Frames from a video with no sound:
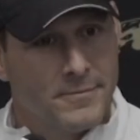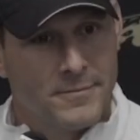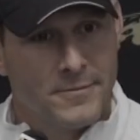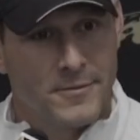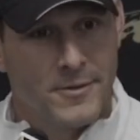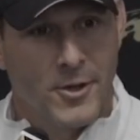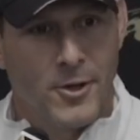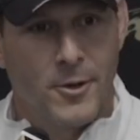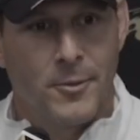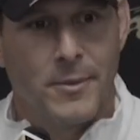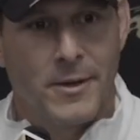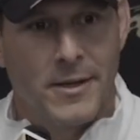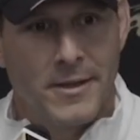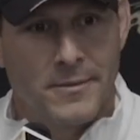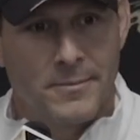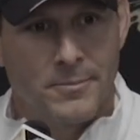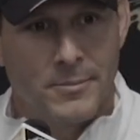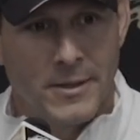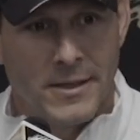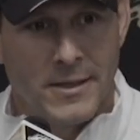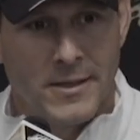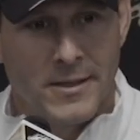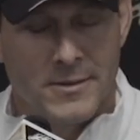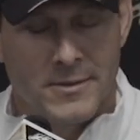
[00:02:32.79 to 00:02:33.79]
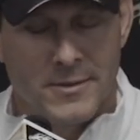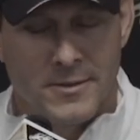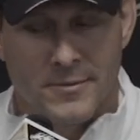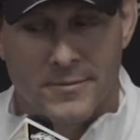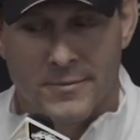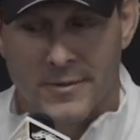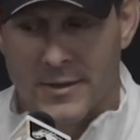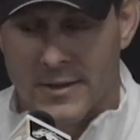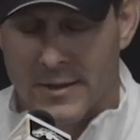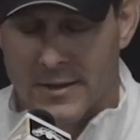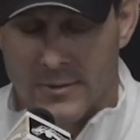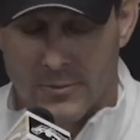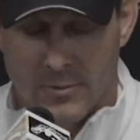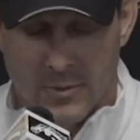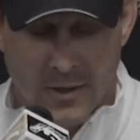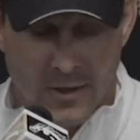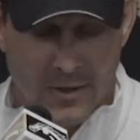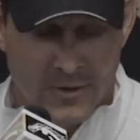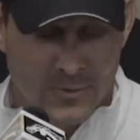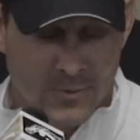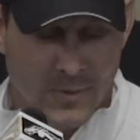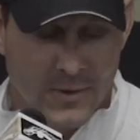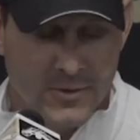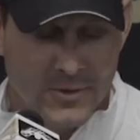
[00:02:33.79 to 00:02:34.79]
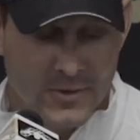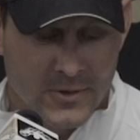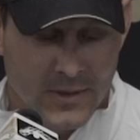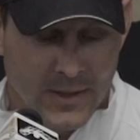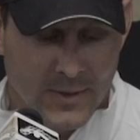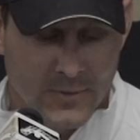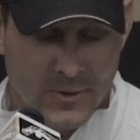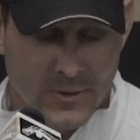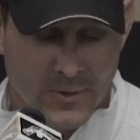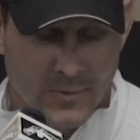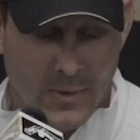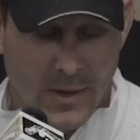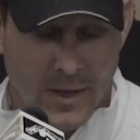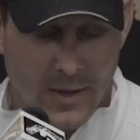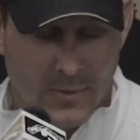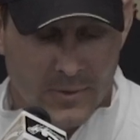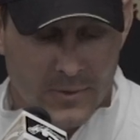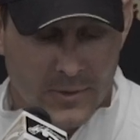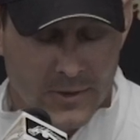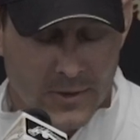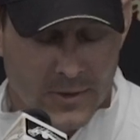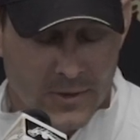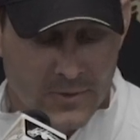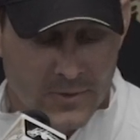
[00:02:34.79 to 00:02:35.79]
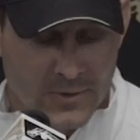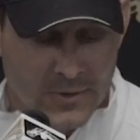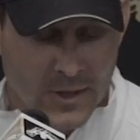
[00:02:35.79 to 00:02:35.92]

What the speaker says: You know what I mean? Because of what our special teams has been able to do.